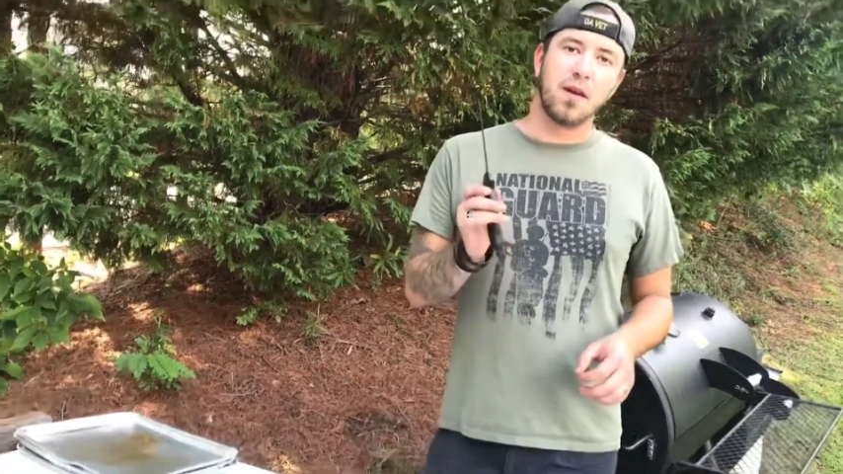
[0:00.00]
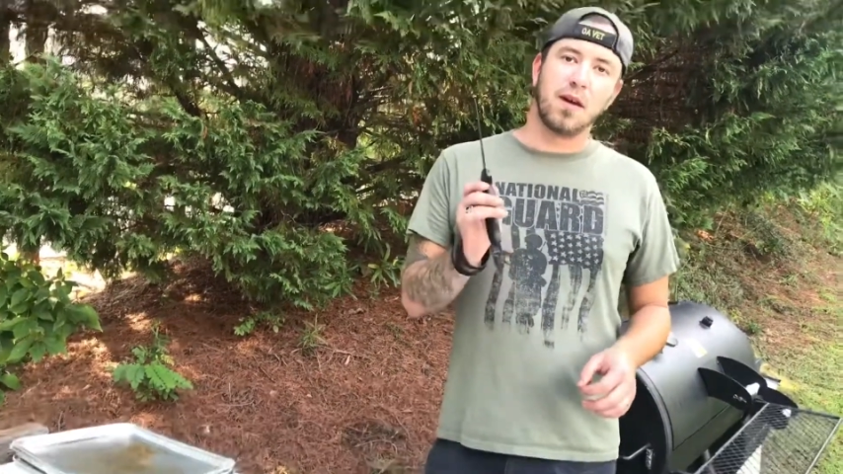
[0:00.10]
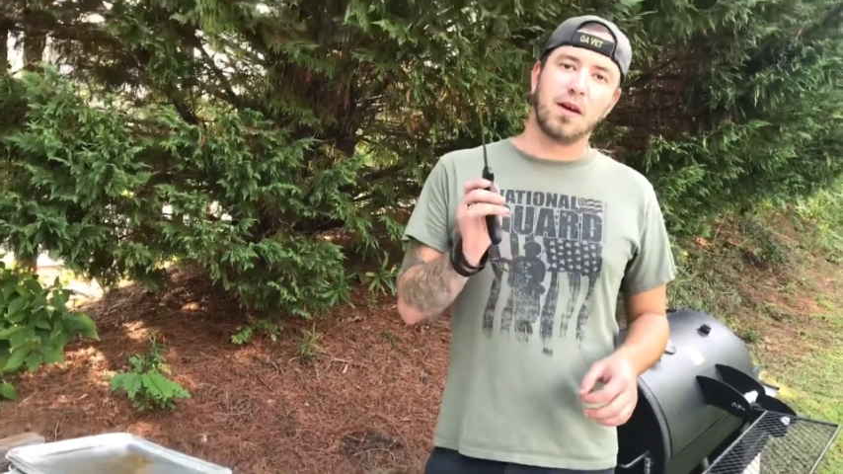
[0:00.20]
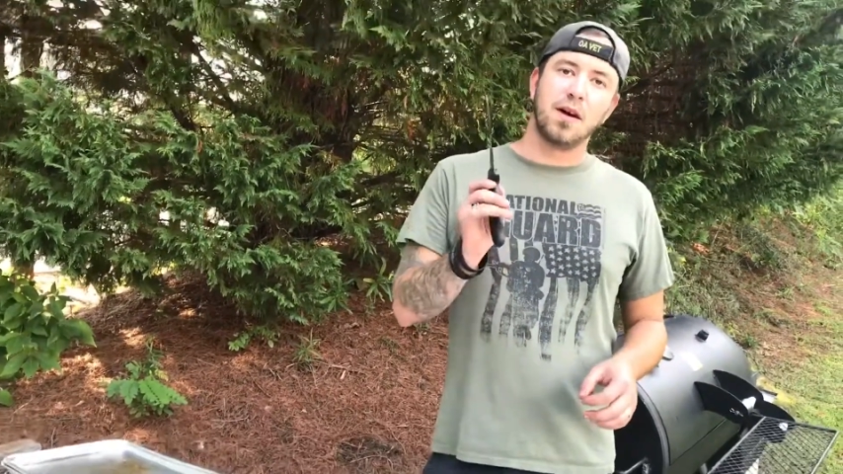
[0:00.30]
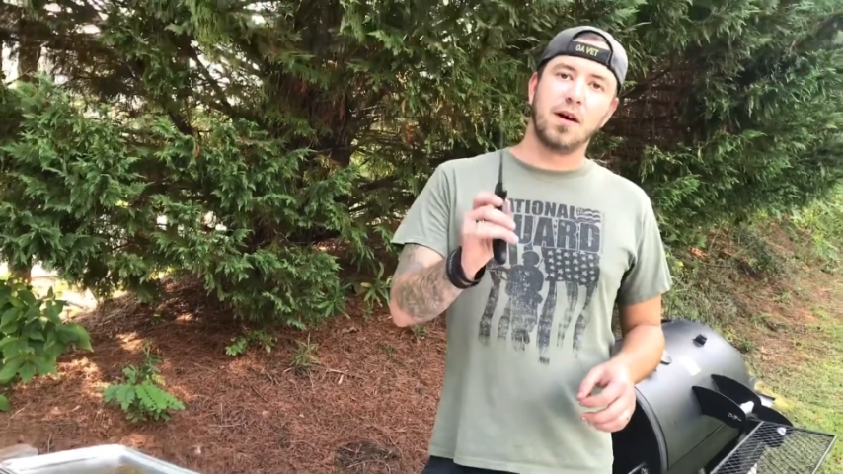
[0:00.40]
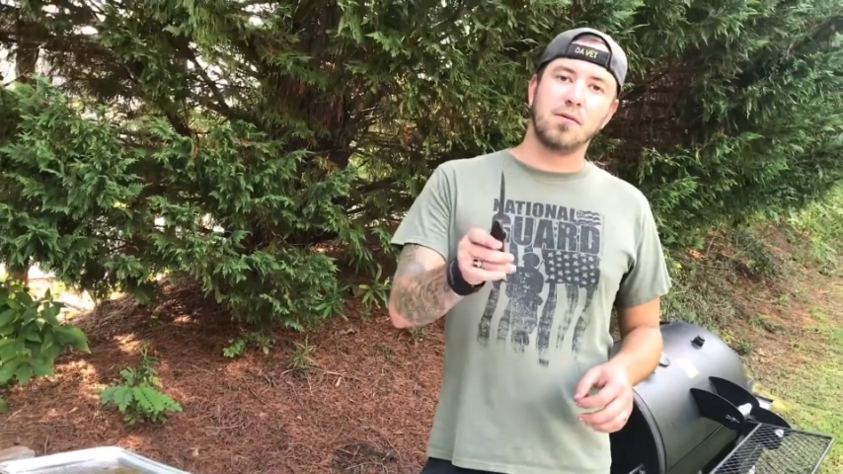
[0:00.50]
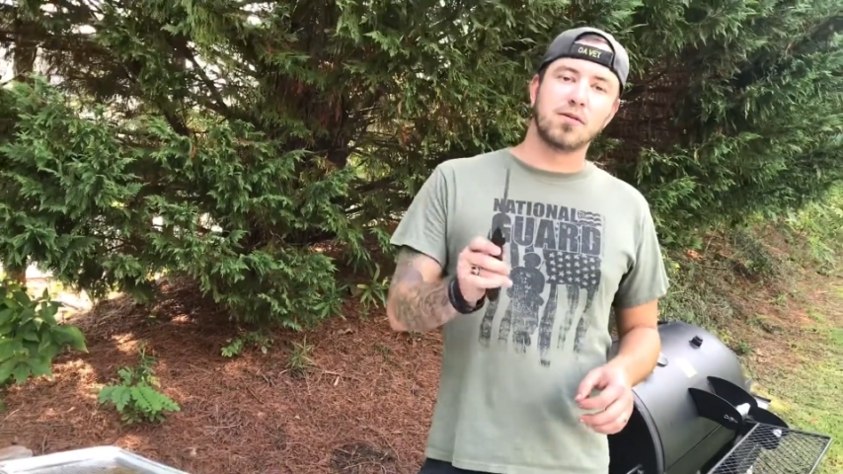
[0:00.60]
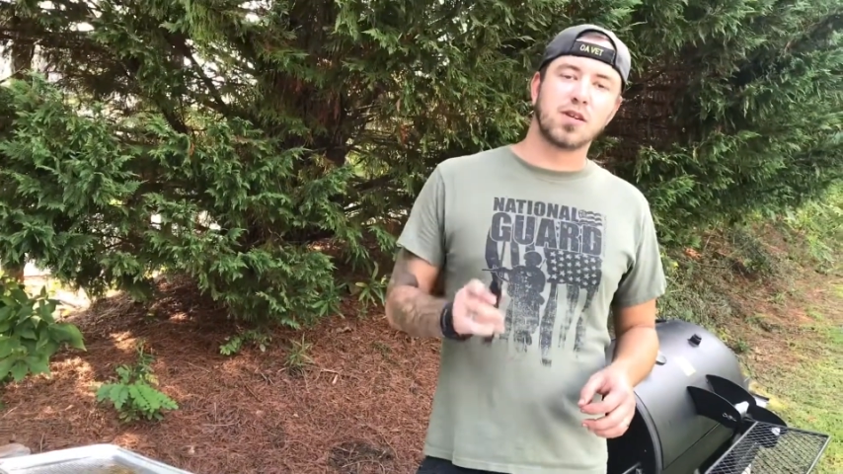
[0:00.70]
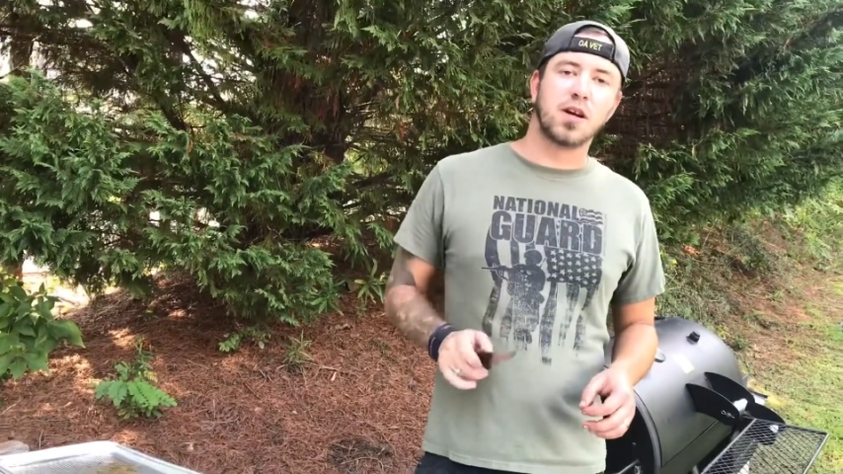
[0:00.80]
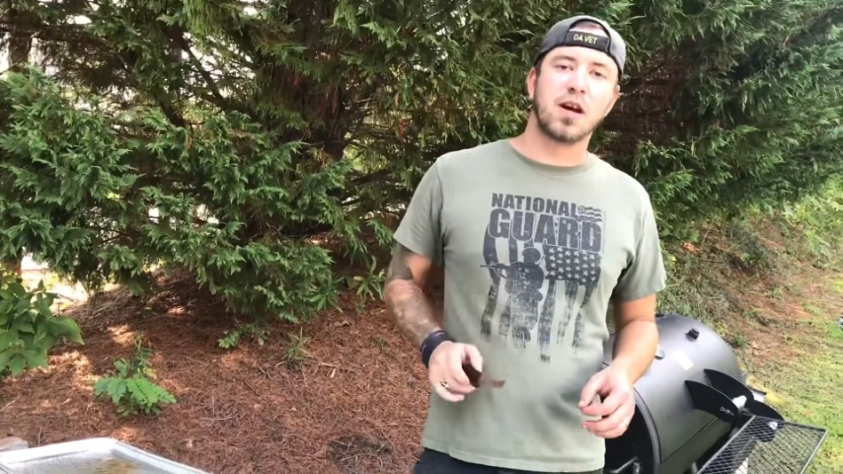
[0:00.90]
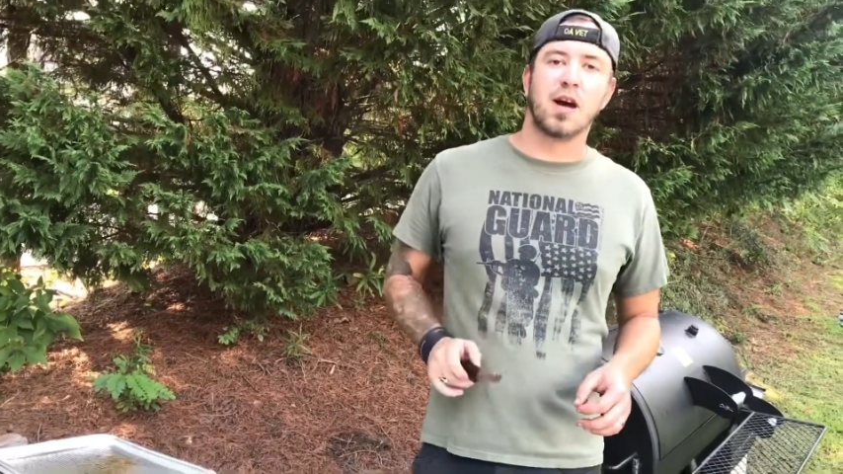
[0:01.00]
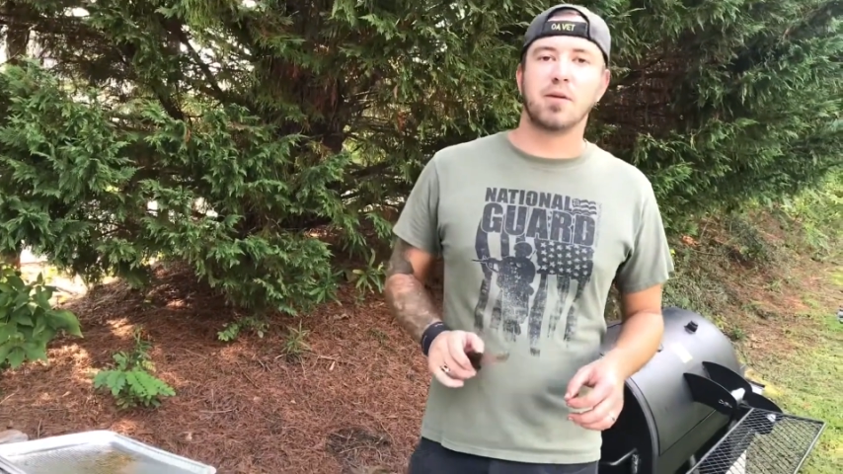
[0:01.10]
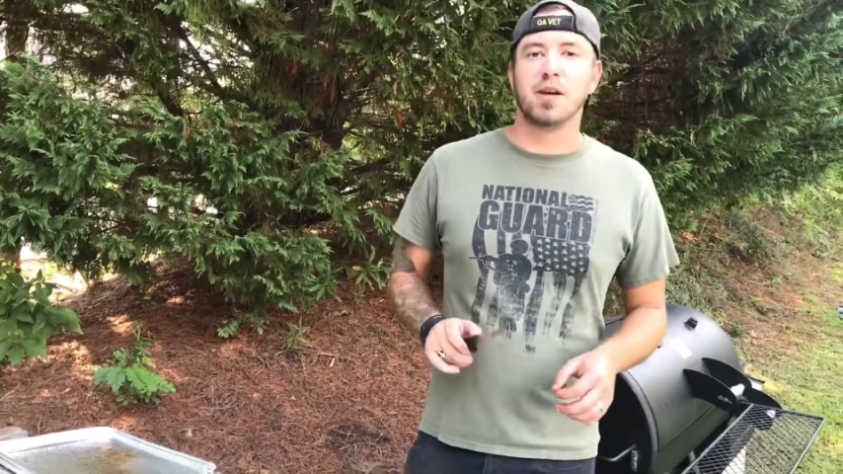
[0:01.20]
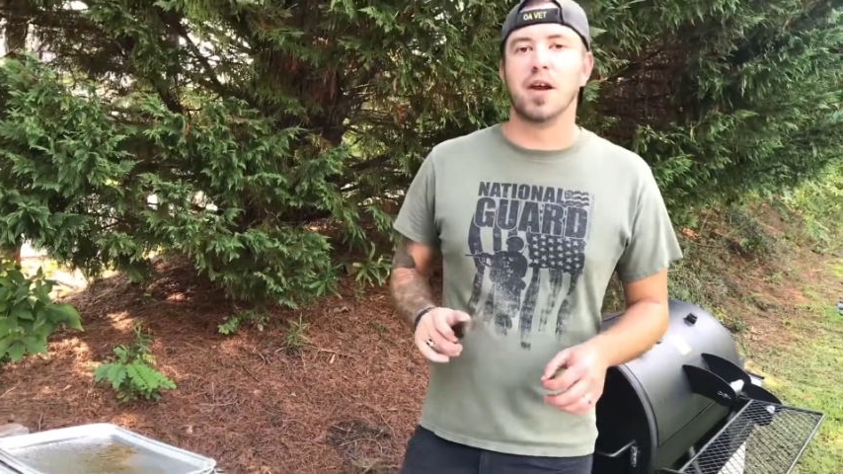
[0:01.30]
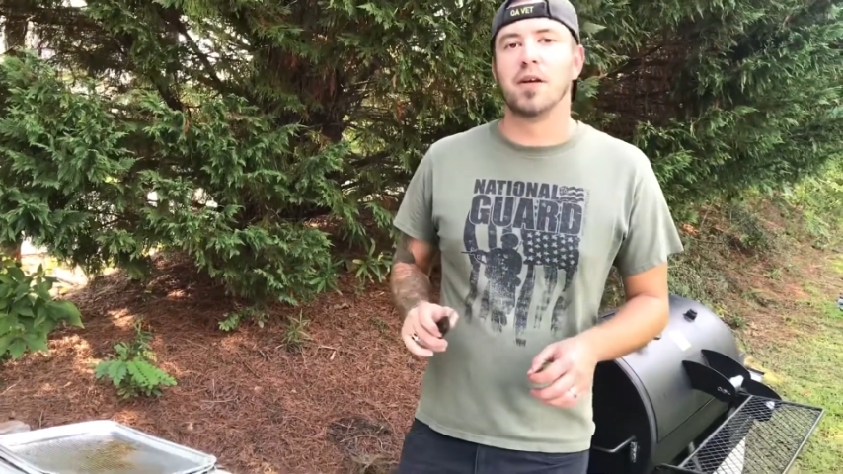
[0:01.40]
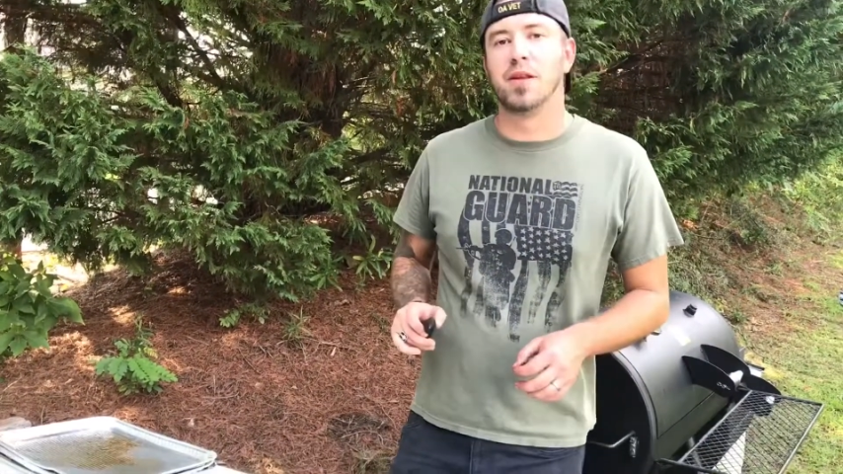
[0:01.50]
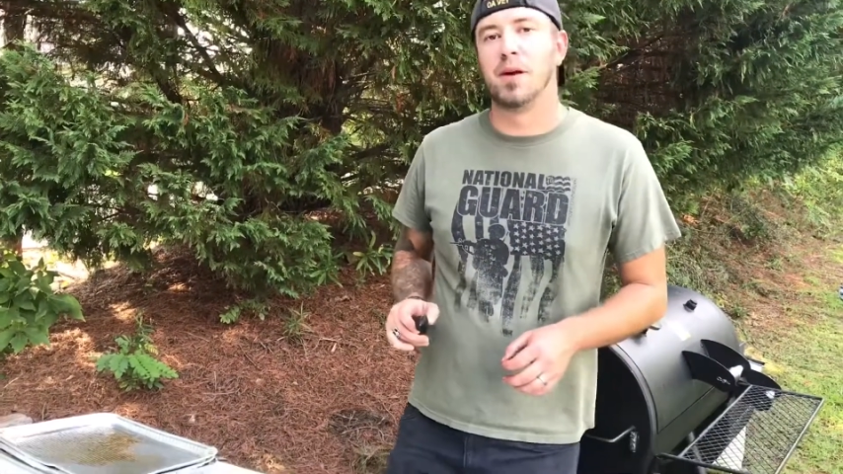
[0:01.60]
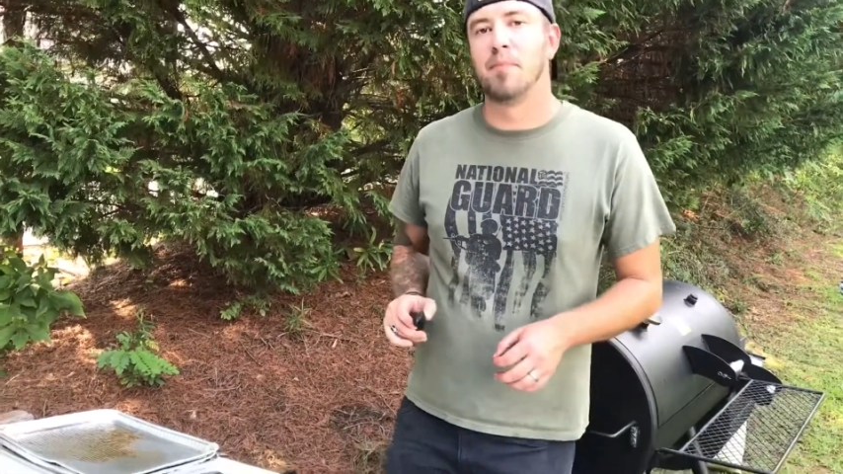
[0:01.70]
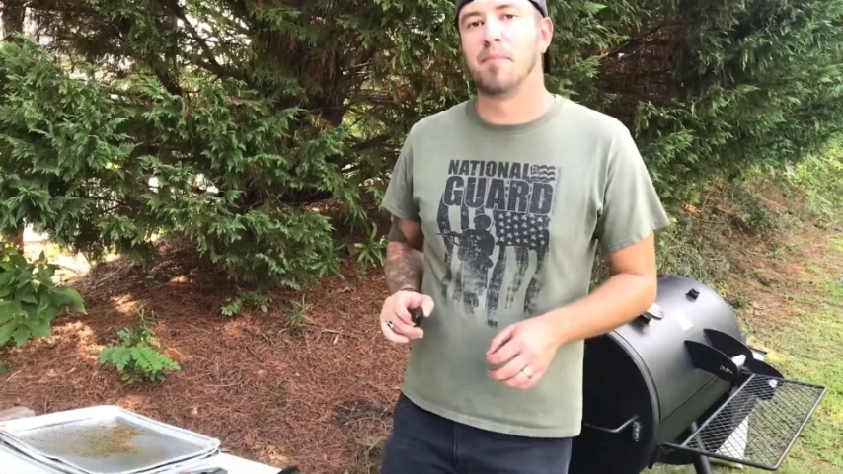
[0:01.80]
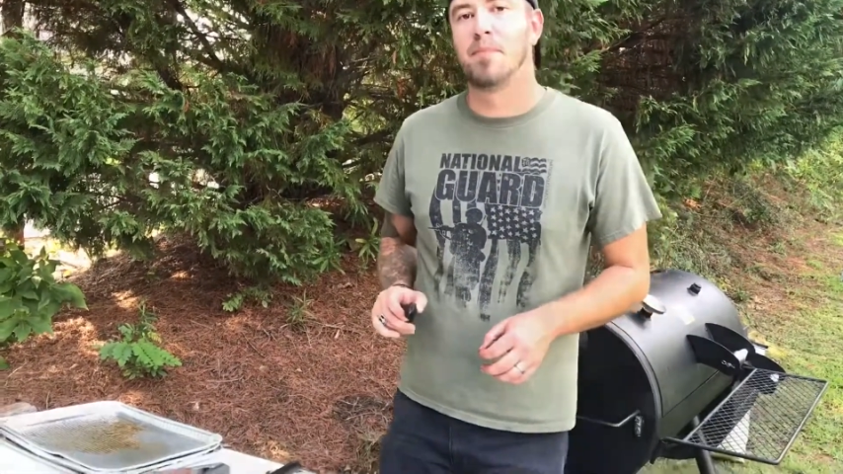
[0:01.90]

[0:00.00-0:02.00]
and we'll show you how we did on them.